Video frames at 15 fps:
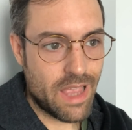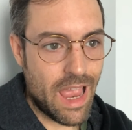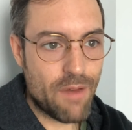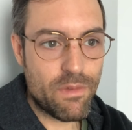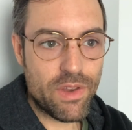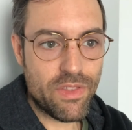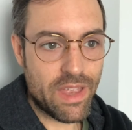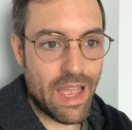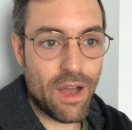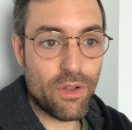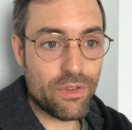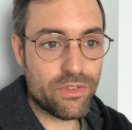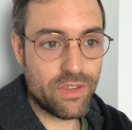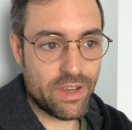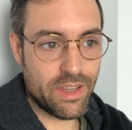everything
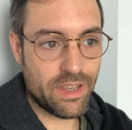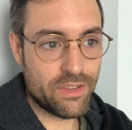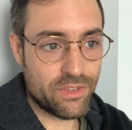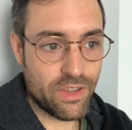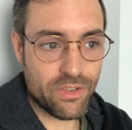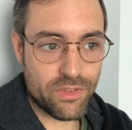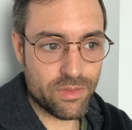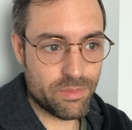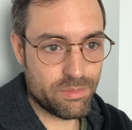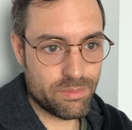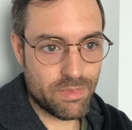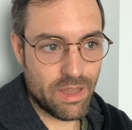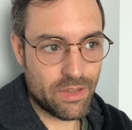else that exists,